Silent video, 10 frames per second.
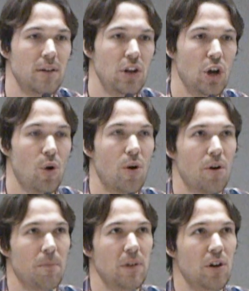you know,
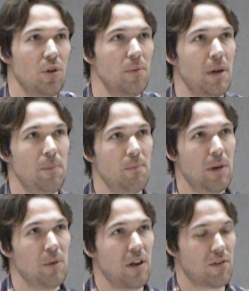are, you know,
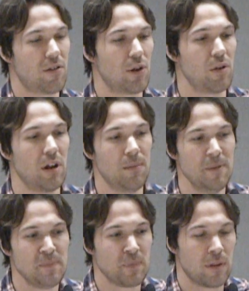maybe necessarily,
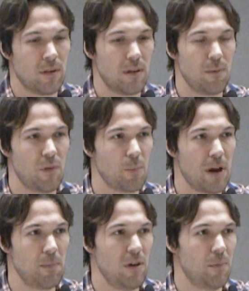
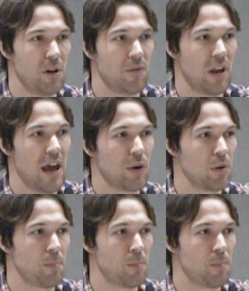there might be a bit of an